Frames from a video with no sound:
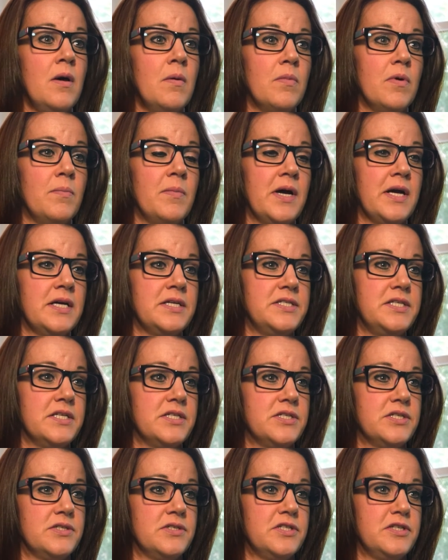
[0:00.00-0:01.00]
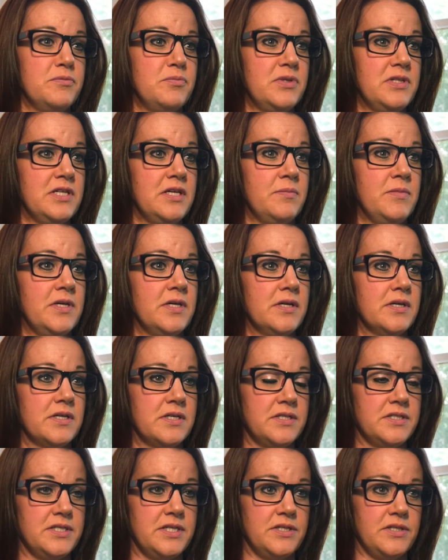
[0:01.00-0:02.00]
but my addiction to bulimia
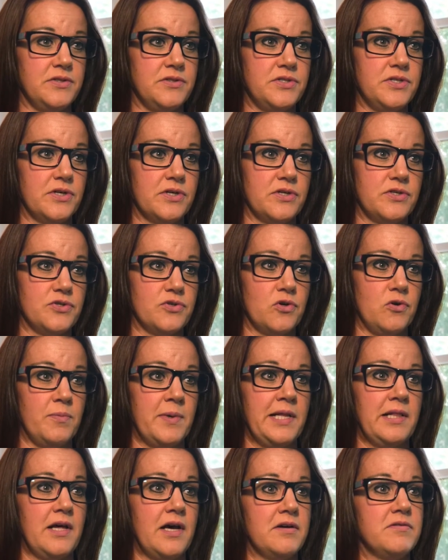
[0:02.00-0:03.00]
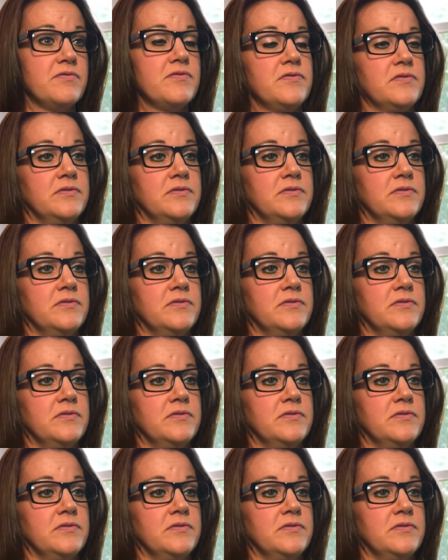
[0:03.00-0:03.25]
continued to control my life.